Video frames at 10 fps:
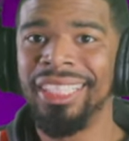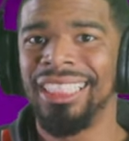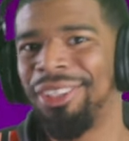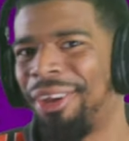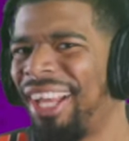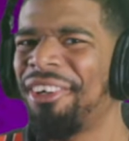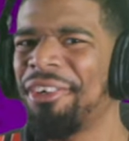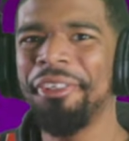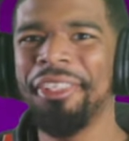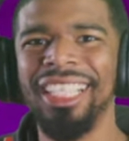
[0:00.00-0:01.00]
So how y'all
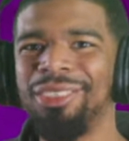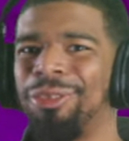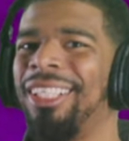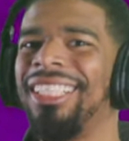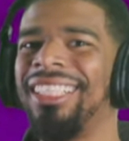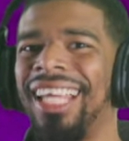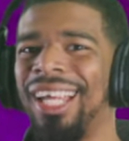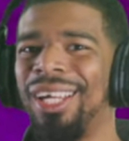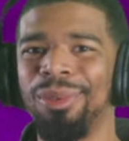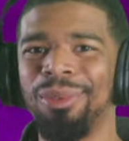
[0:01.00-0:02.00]
gonna catch Frankie
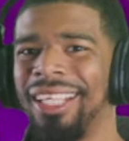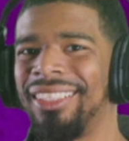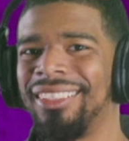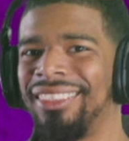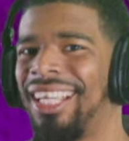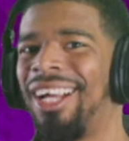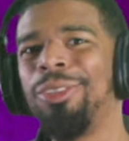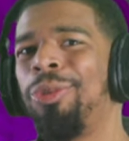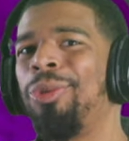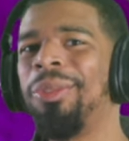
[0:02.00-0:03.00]
now? Like, y'all
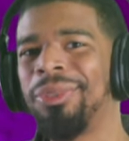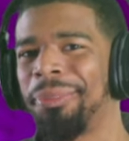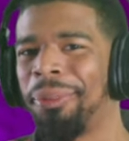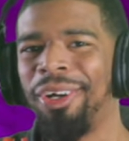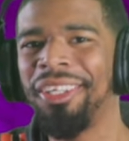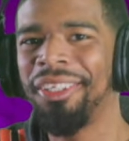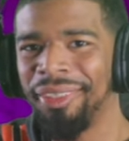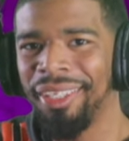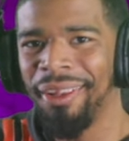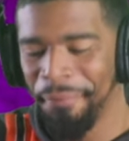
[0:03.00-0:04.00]
knew he was a part of
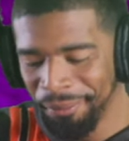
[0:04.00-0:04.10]
it.